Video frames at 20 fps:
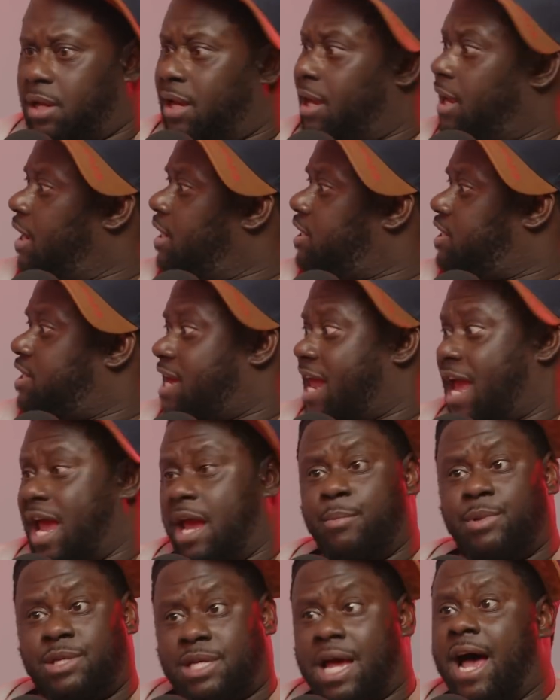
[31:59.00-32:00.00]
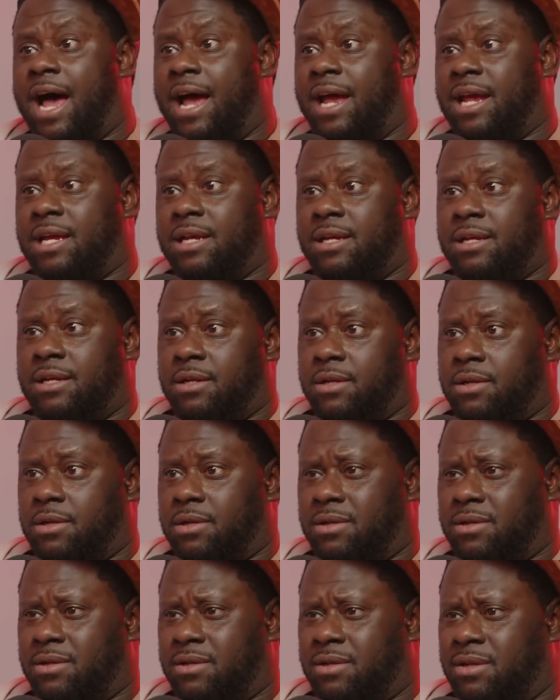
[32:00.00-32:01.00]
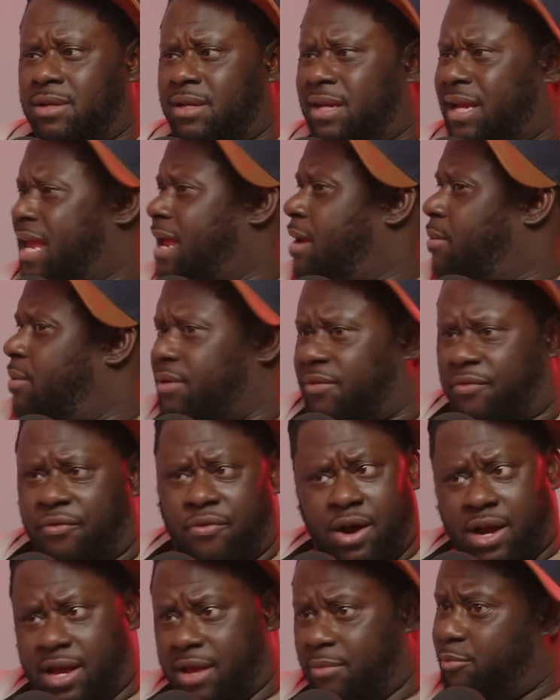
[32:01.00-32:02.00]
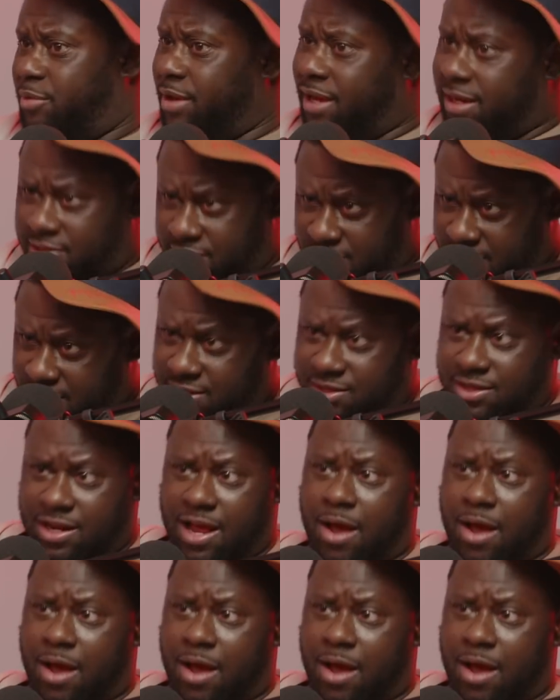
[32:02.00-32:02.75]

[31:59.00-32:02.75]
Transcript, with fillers: His name was hot. He was fucking bitches,